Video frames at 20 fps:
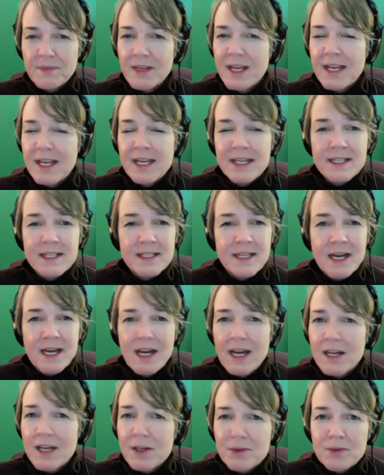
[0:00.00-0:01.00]
And
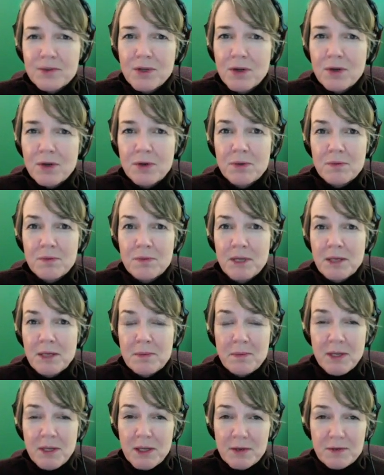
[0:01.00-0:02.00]
I don't know, like
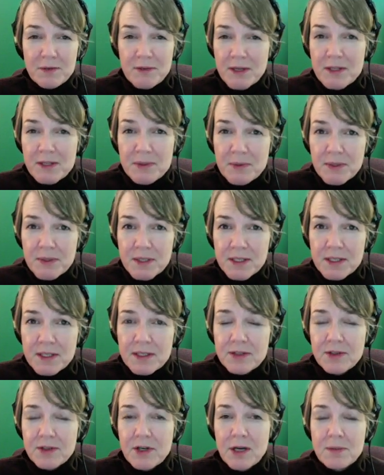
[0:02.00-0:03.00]
make friends with it
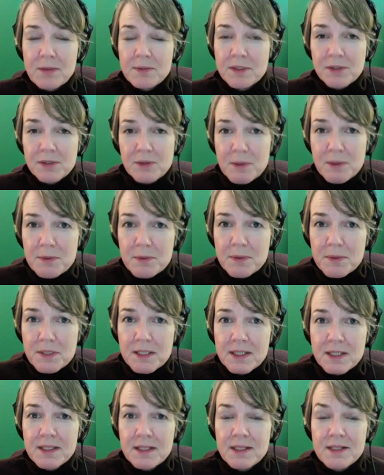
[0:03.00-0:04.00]
or come to grips with
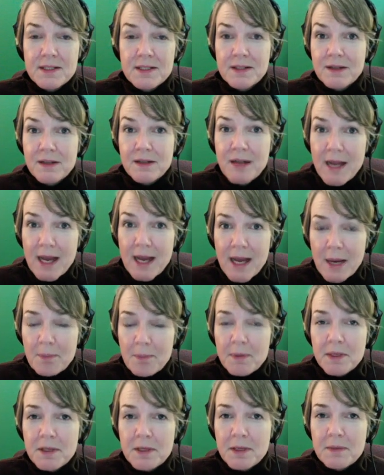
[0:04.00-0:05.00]
it, that it's going to
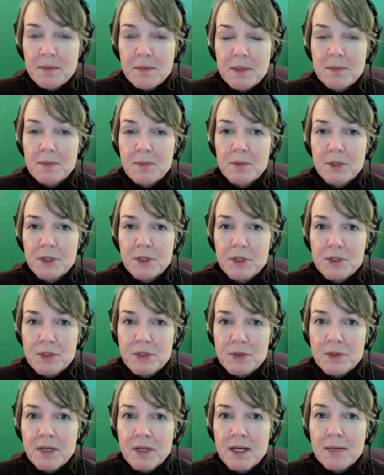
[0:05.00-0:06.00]
happen. People are going to
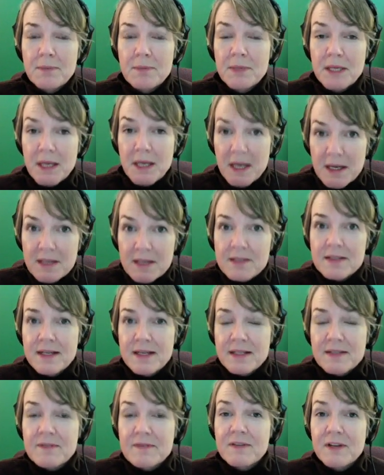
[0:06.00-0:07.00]
do that because
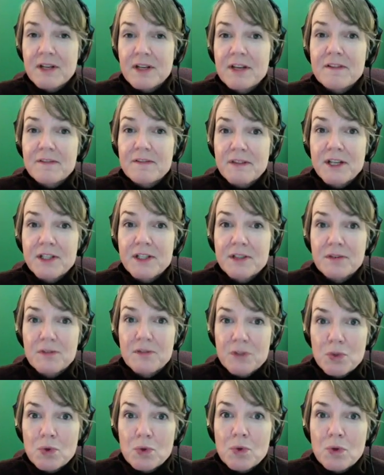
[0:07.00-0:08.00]
that's a very effective
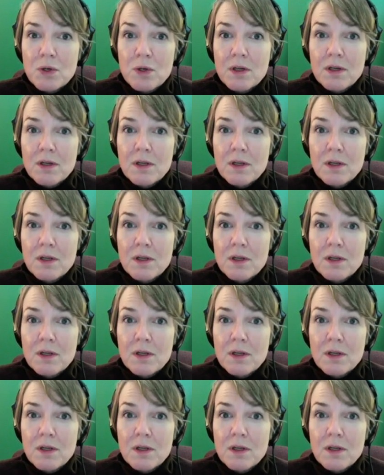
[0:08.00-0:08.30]
tool.